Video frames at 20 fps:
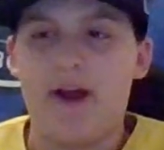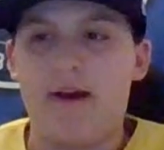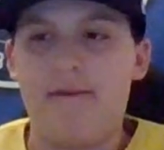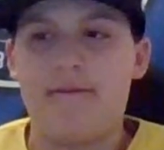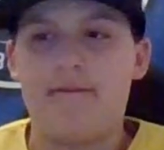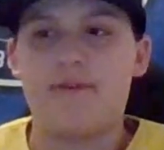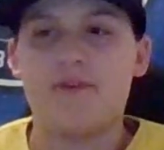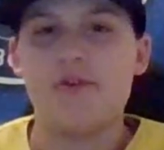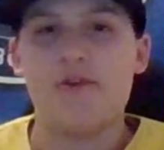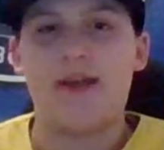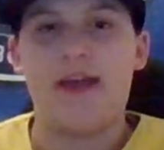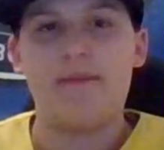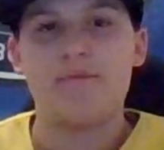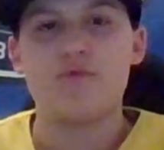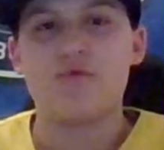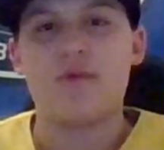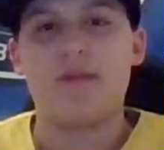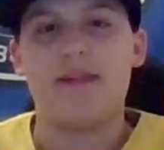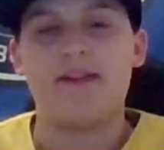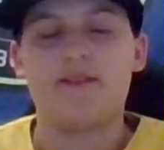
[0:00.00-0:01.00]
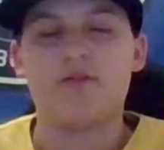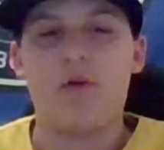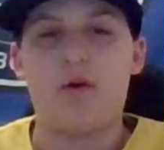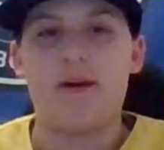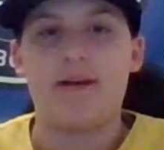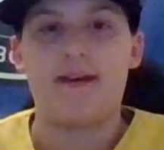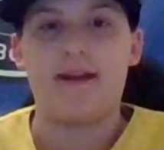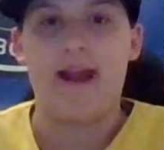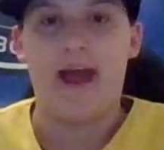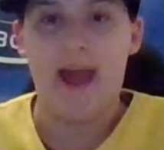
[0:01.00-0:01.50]
off of 2 games where they
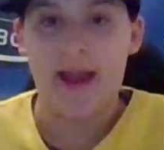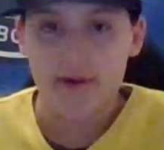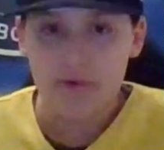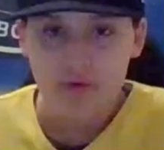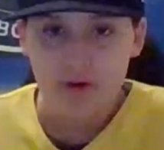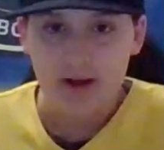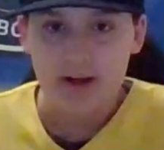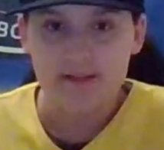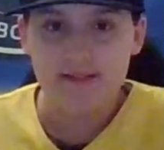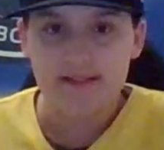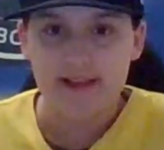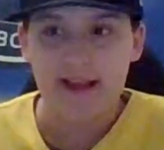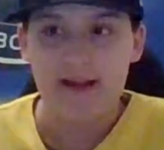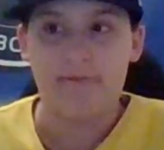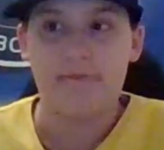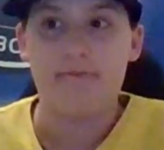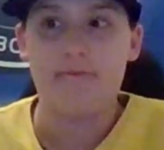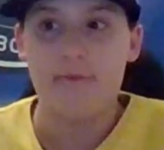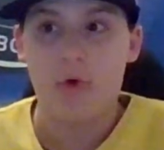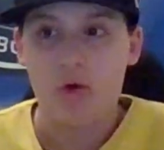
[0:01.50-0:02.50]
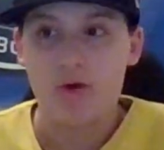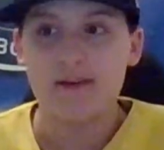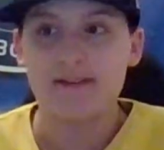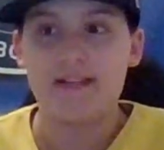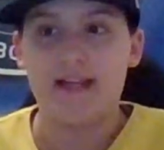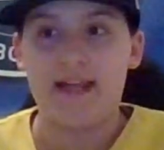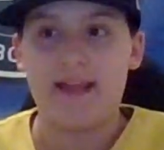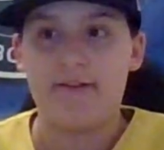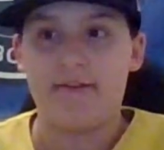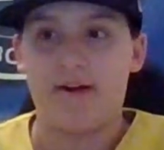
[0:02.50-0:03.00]
scored 9 runs and
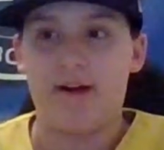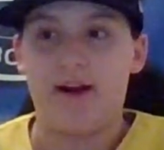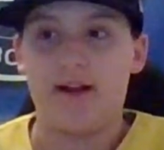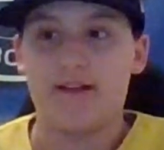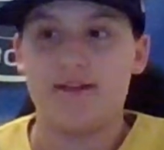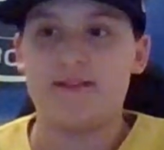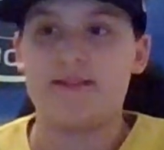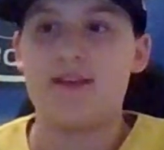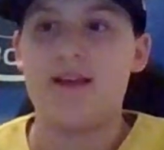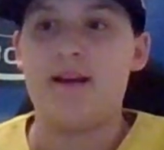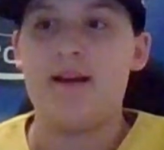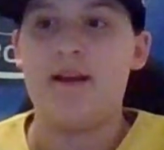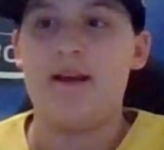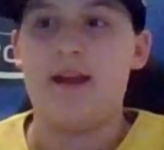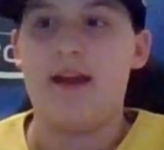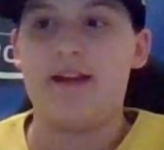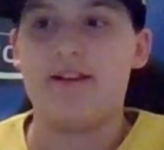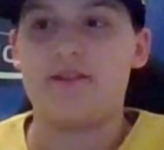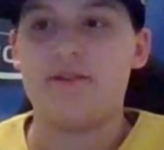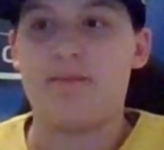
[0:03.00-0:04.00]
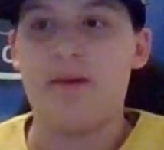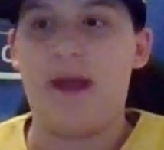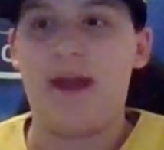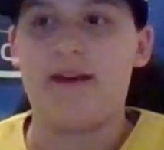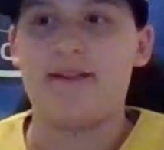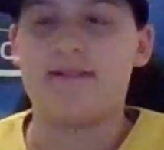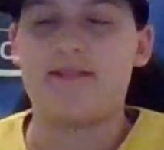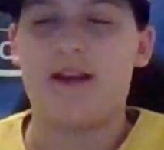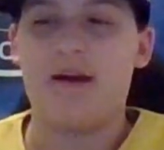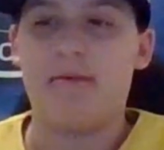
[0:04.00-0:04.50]
14 runs. And
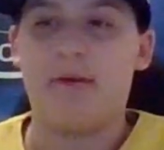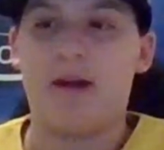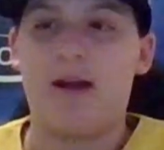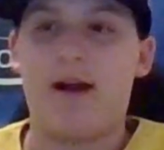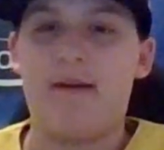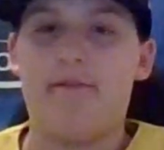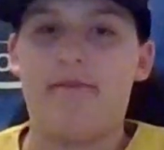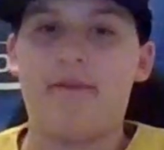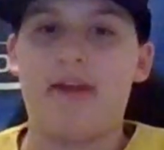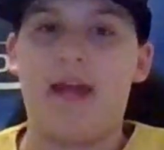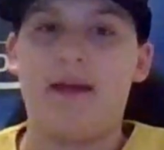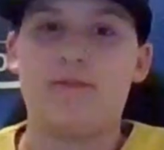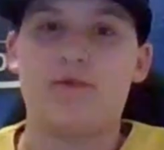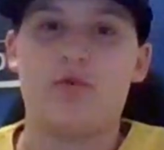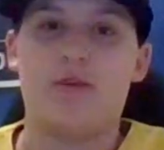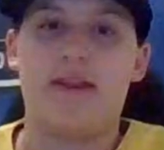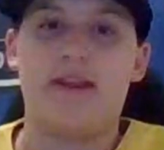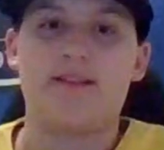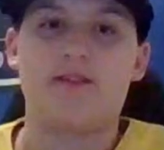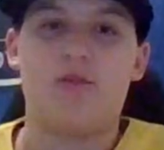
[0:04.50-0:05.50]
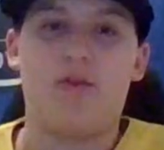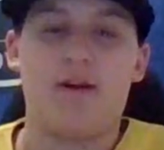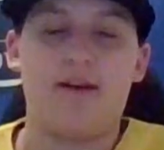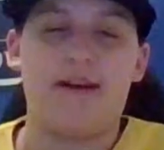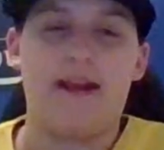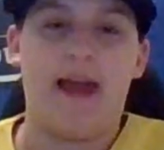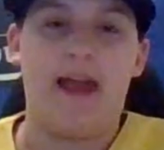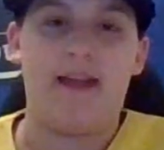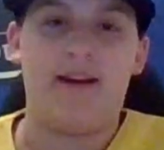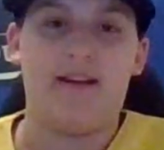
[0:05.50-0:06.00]
Japan is coming off of games where they
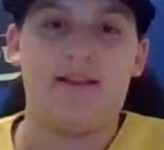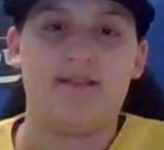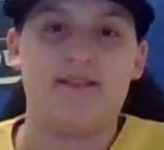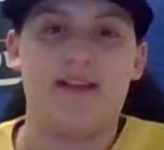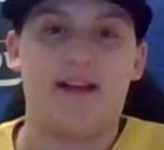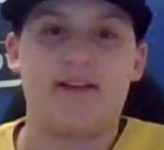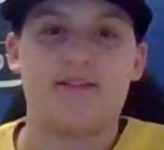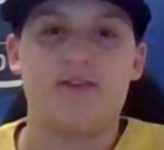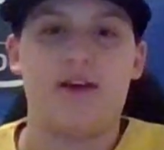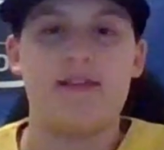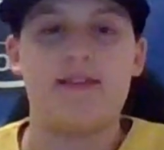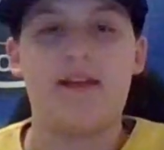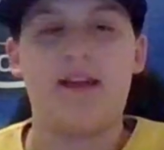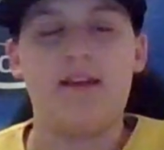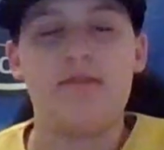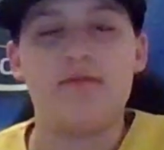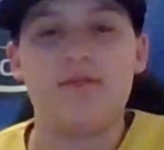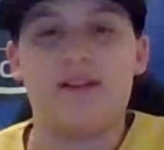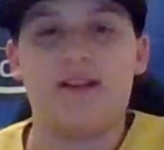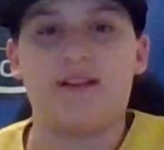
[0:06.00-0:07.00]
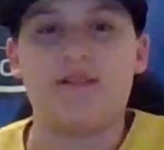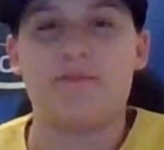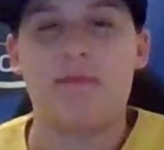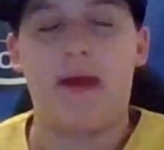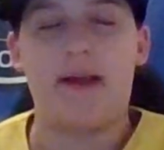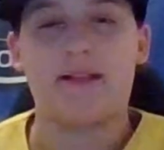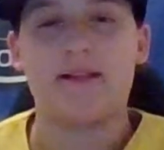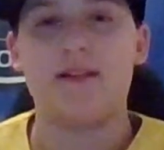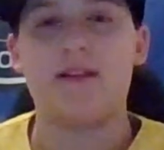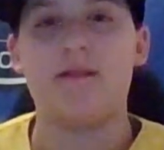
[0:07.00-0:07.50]
scored 9 and 6. So I think it was
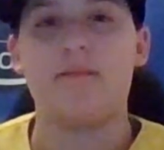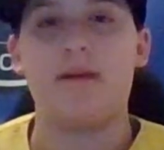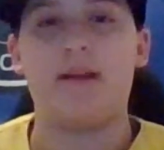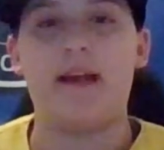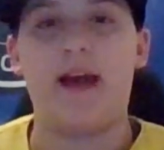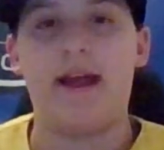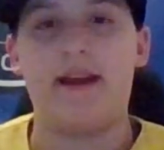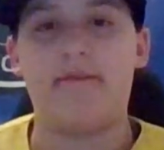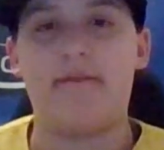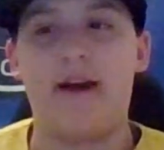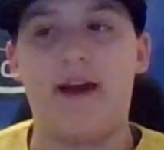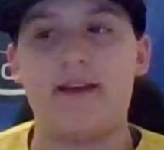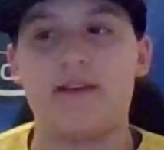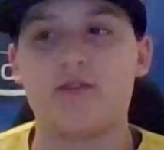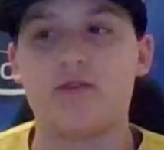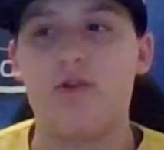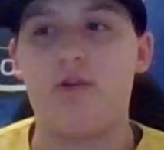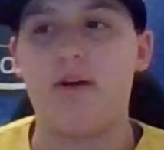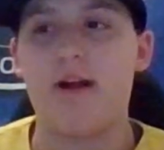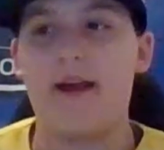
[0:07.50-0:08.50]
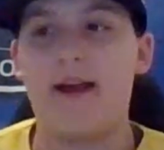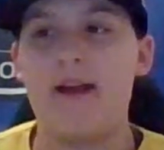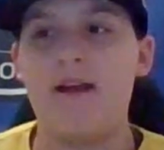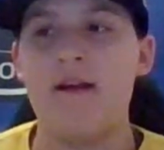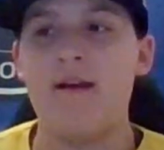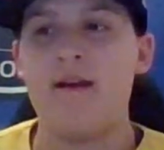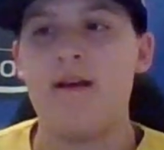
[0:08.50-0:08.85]
expected to be kind of high scoring.